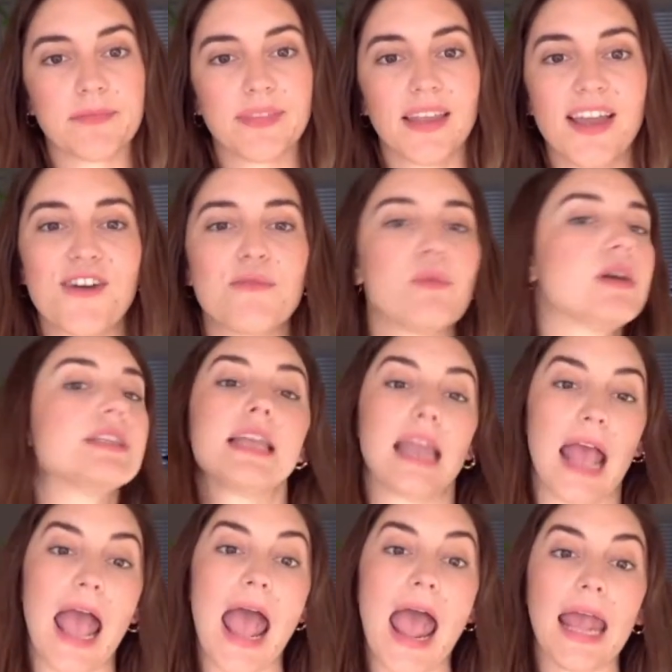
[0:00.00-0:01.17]
Was it
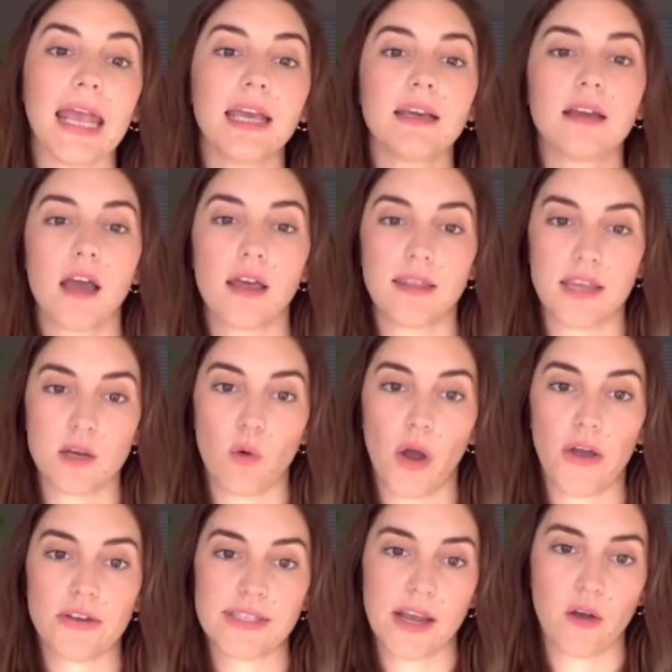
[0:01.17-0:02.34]
A, the Arroyo
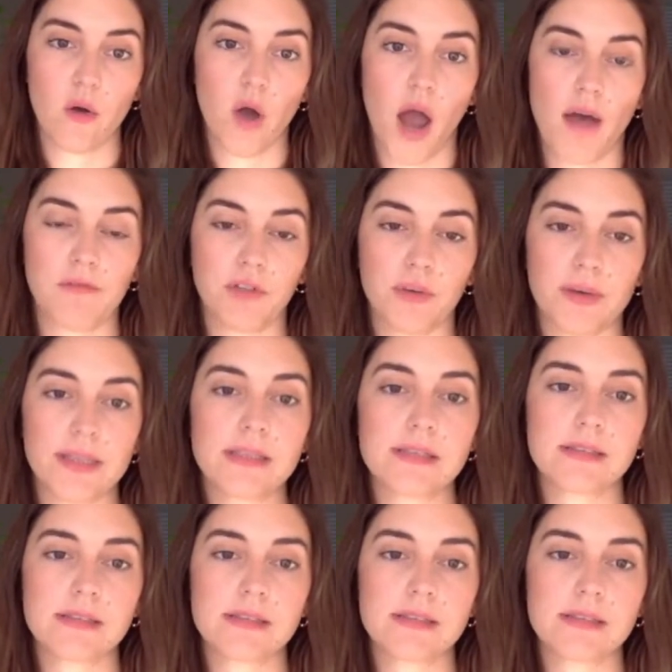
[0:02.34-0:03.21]
Seco confluence,